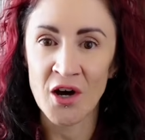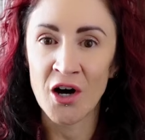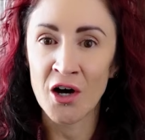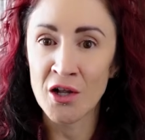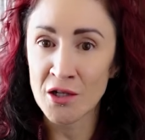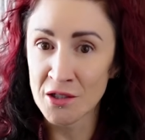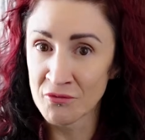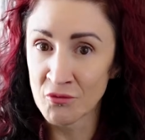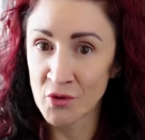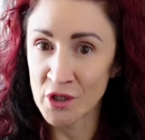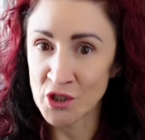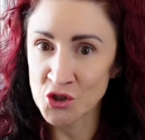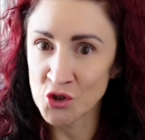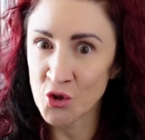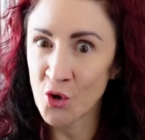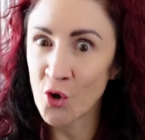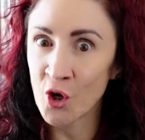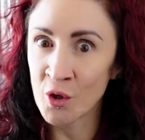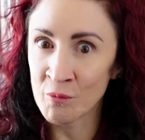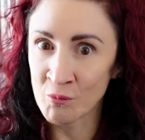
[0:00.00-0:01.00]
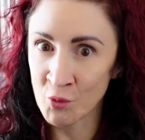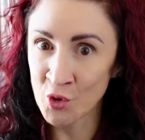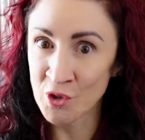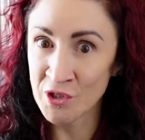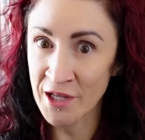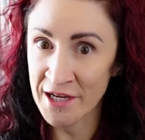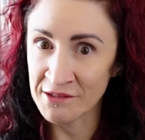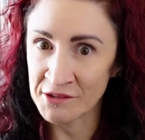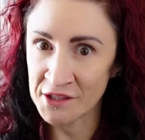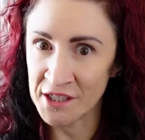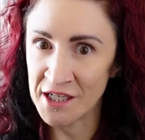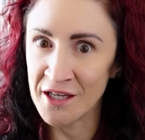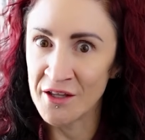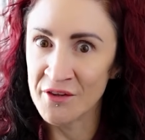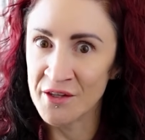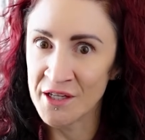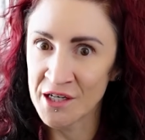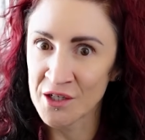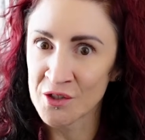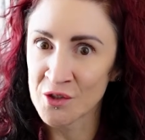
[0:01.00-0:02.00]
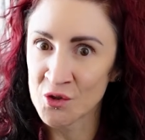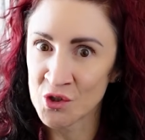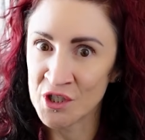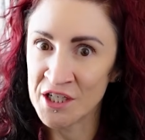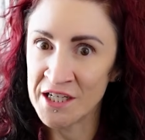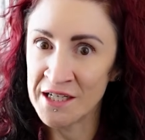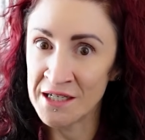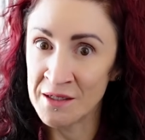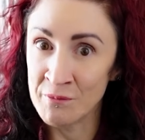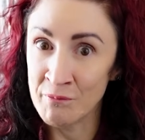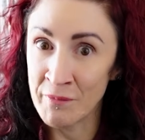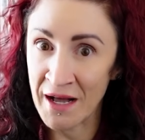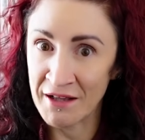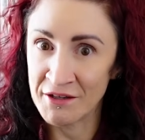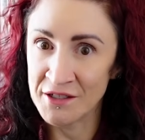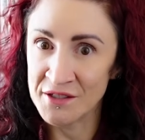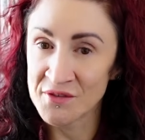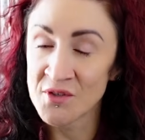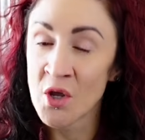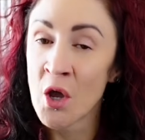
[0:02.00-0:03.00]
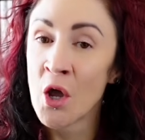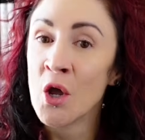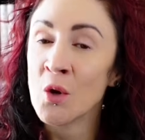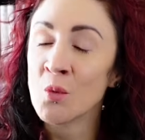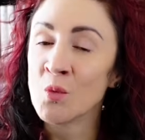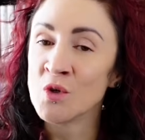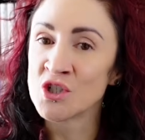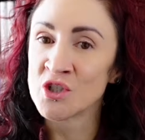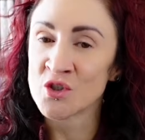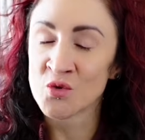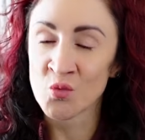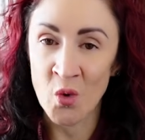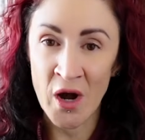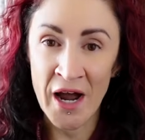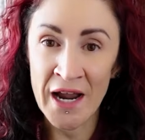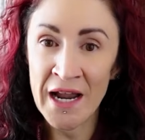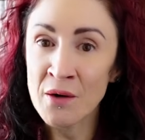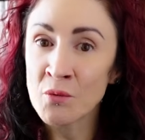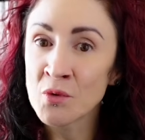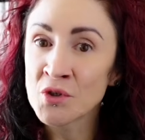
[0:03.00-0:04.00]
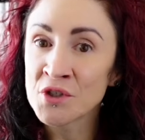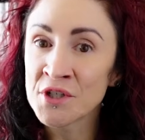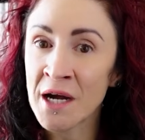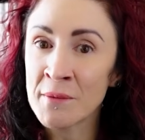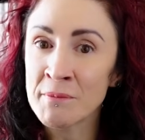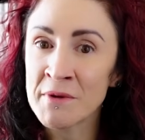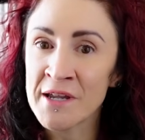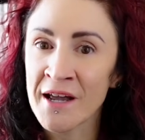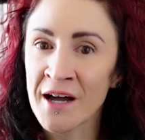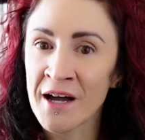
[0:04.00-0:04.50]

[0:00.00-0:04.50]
all of which are more likely than a chlorine imbalance, which is why I will not be